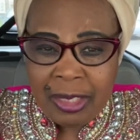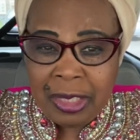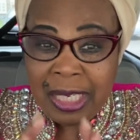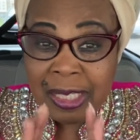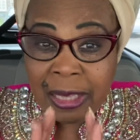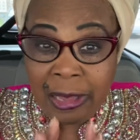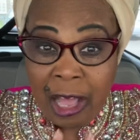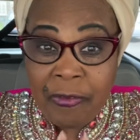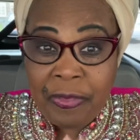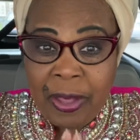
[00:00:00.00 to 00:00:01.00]
This
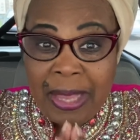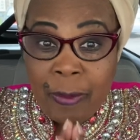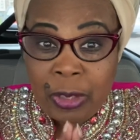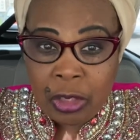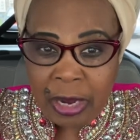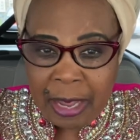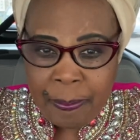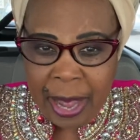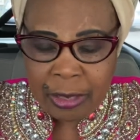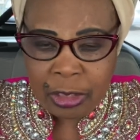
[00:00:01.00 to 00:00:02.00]
love thing that we talk
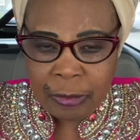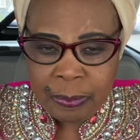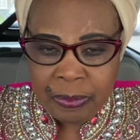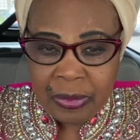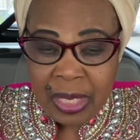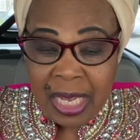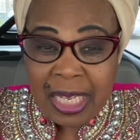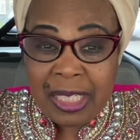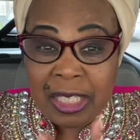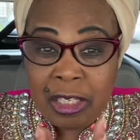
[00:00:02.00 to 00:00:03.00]
about,
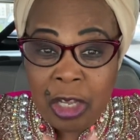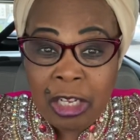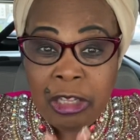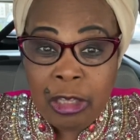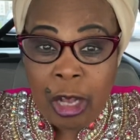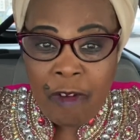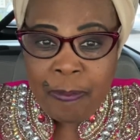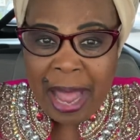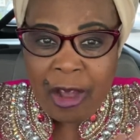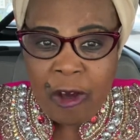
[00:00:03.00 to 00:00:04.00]
it is not love
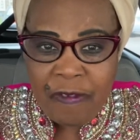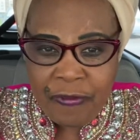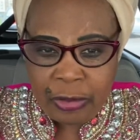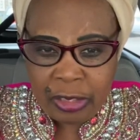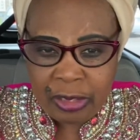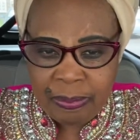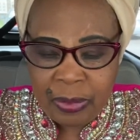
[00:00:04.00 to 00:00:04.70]
by comfort.